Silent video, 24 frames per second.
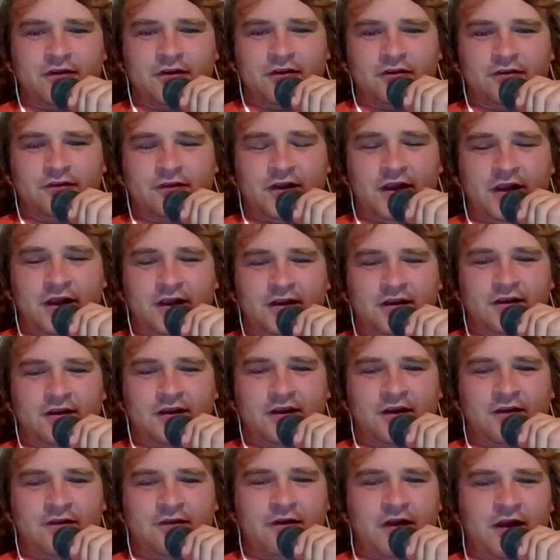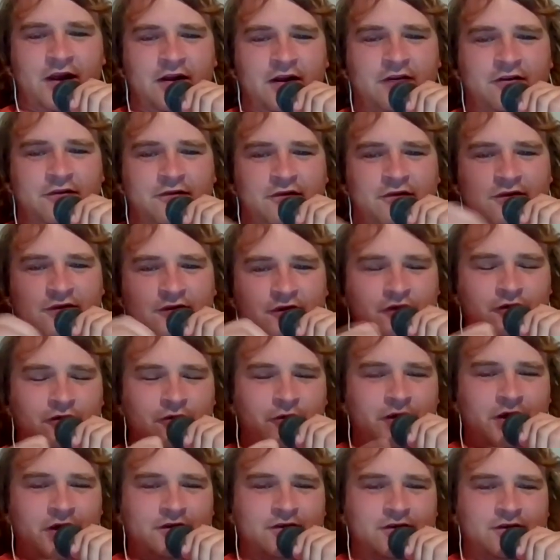they'll take advantage of the
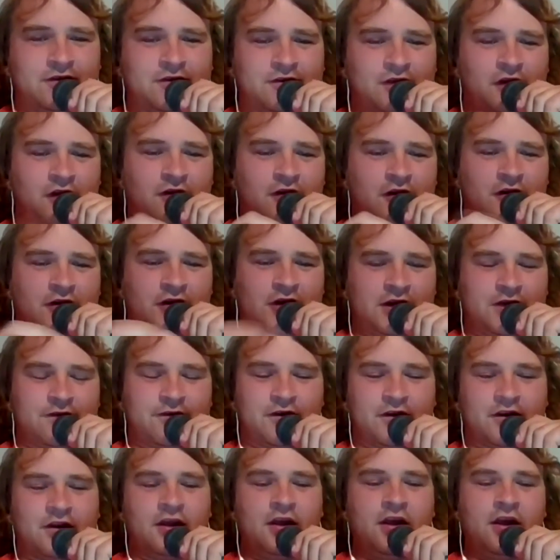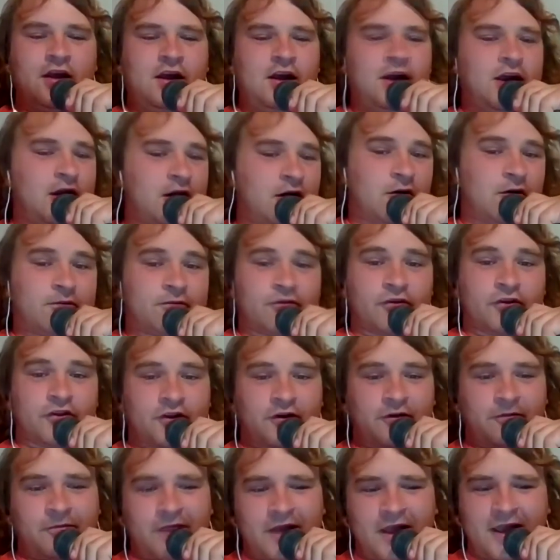situations that they're given, and hopefully
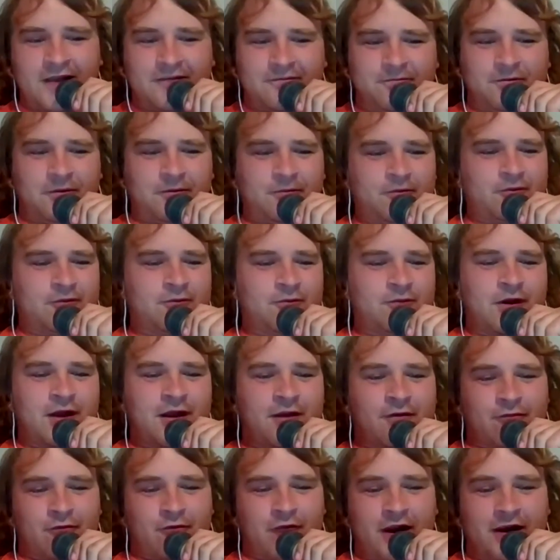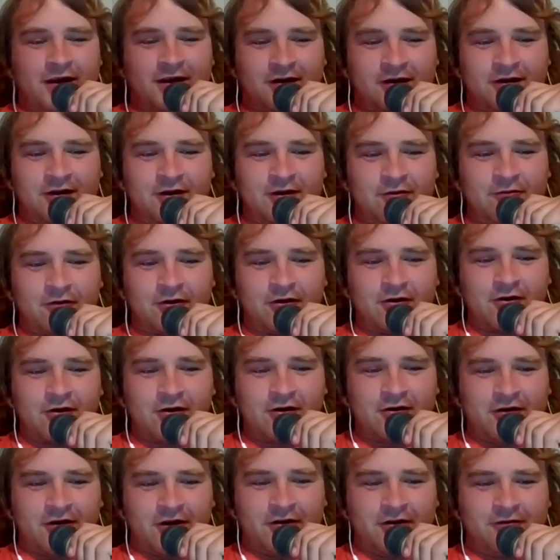they'll pass people. So I have Raikkonen and Ricciardo.